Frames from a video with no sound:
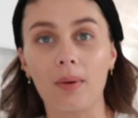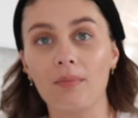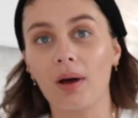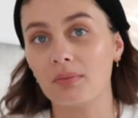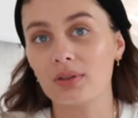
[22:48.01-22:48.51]
My
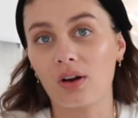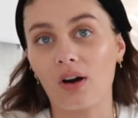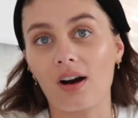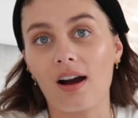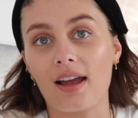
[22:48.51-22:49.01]
mum's
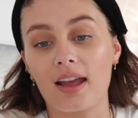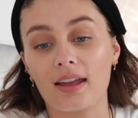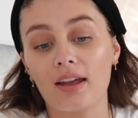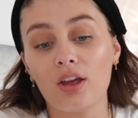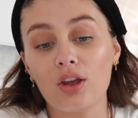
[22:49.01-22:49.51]
got
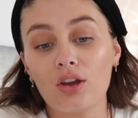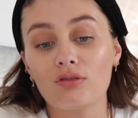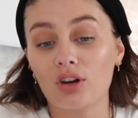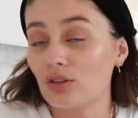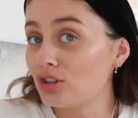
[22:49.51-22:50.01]
a
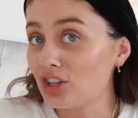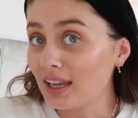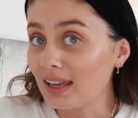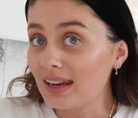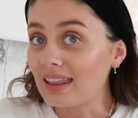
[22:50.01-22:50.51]
roast
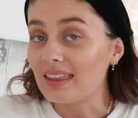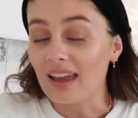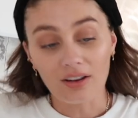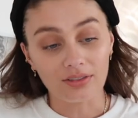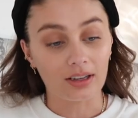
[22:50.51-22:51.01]
chicken in
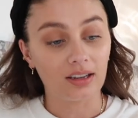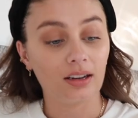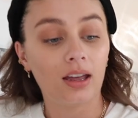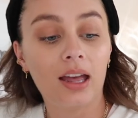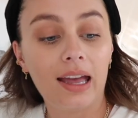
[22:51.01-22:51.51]
the
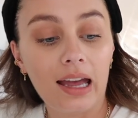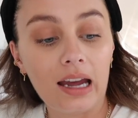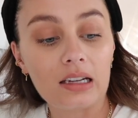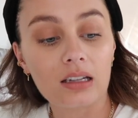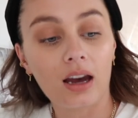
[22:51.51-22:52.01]
oven
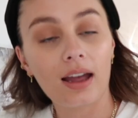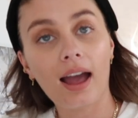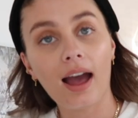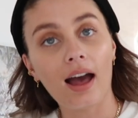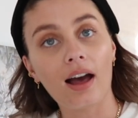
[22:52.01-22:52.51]
and I
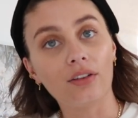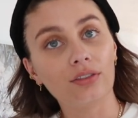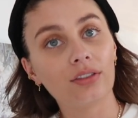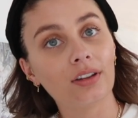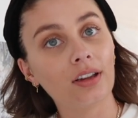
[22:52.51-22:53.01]
have